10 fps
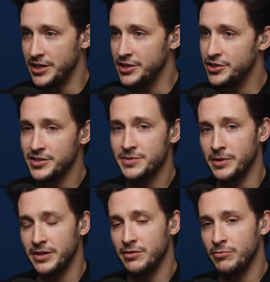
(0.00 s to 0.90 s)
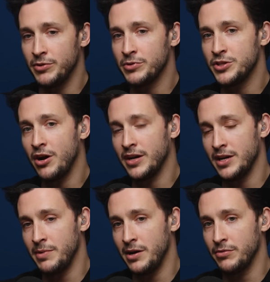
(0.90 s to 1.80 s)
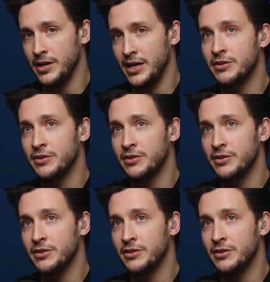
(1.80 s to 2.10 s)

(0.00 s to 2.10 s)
conditions, but when we're talking about